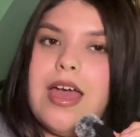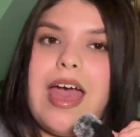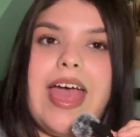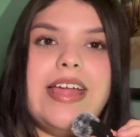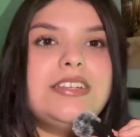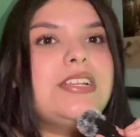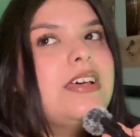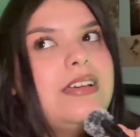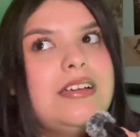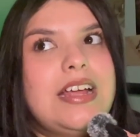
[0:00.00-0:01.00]
And
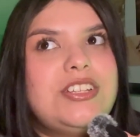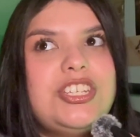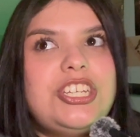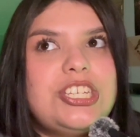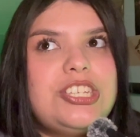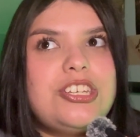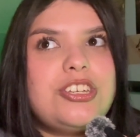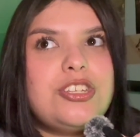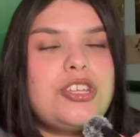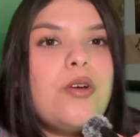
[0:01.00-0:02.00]
it's
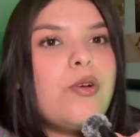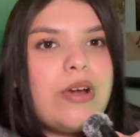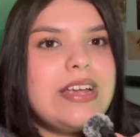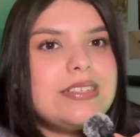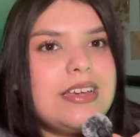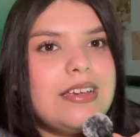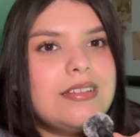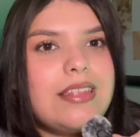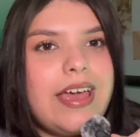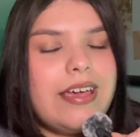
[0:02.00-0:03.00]
just so crazy.
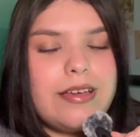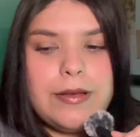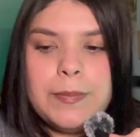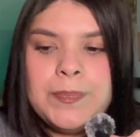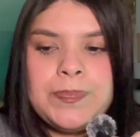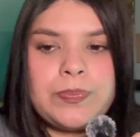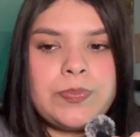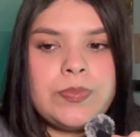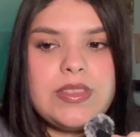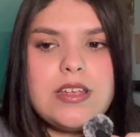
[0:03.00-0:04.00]
Like,
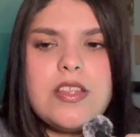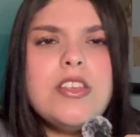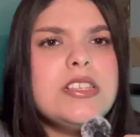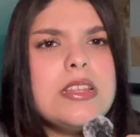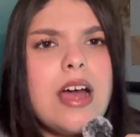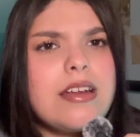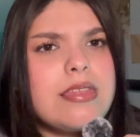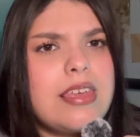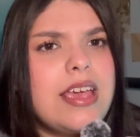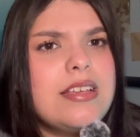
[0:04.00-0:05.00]
there's a lot of
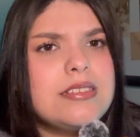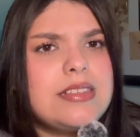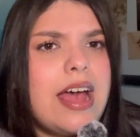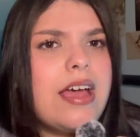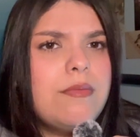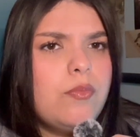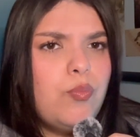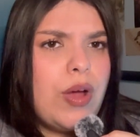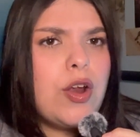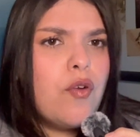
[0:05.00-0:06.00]
things that
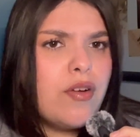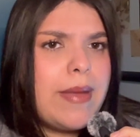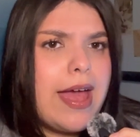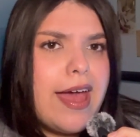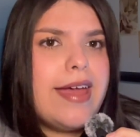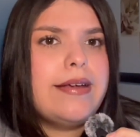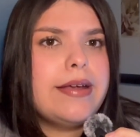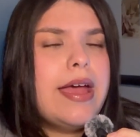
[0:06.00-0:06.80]
went over my head